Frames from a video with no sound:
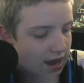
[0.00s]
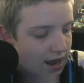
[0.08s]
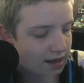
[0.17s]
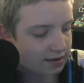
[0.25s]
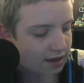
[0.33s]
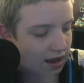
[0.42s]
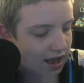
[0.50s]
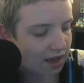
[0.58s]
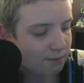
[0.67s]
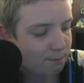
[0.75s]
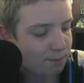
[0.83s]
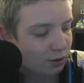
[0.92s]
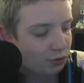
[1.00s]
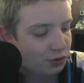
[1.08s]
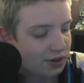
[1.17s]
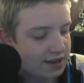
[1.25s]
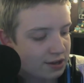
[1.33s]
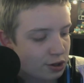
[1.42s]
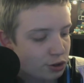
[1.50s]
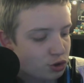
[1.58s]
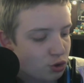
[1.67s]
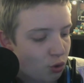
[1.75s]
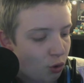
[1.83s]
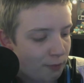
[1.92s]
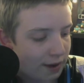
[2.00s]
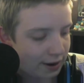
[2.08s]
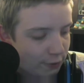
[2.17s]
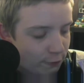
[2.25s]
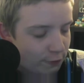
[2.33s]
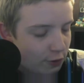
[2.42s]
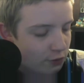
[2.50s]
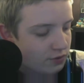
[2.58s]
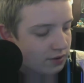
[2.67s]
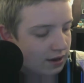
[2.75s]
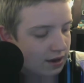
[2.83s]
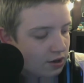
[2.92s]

It's got built-in dual microphones.